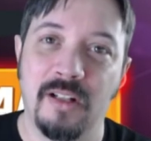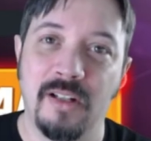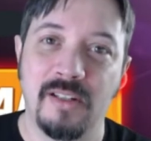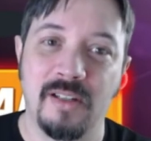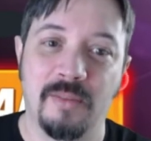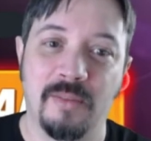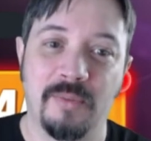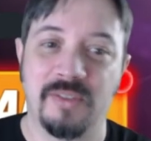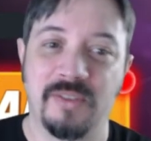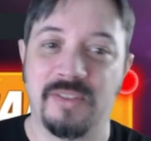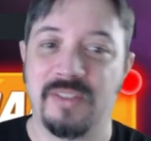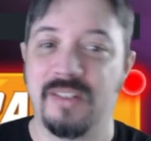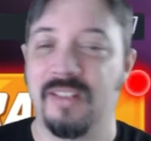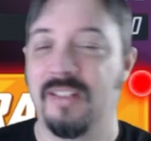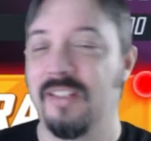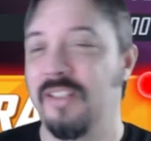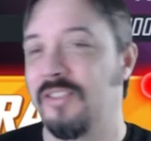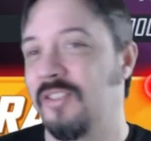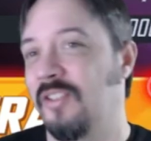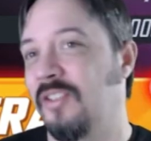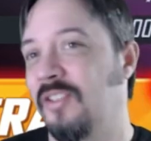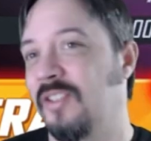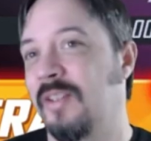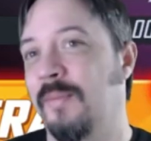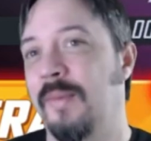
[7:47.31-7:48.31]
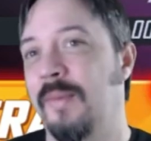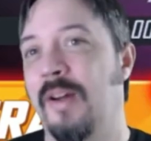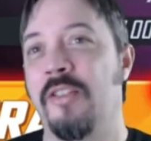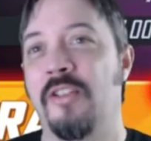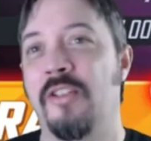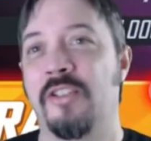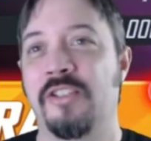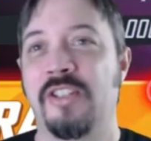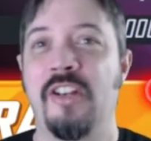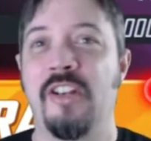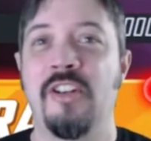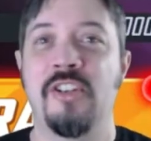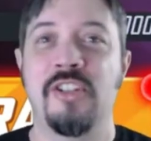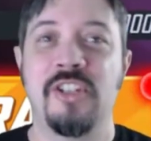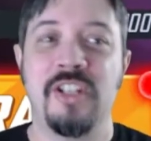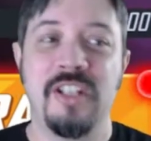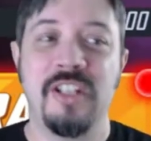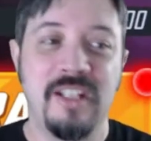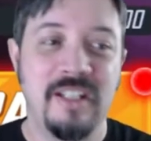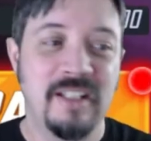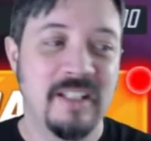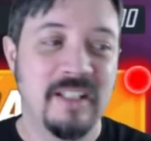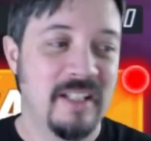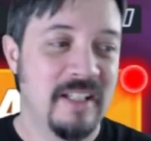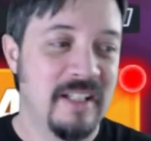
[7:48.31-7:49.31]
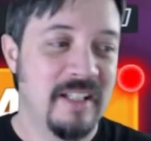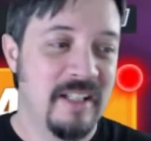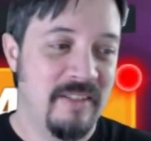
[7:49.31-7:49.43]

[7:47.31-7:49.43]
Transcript: It's almost, unless there's some other synergy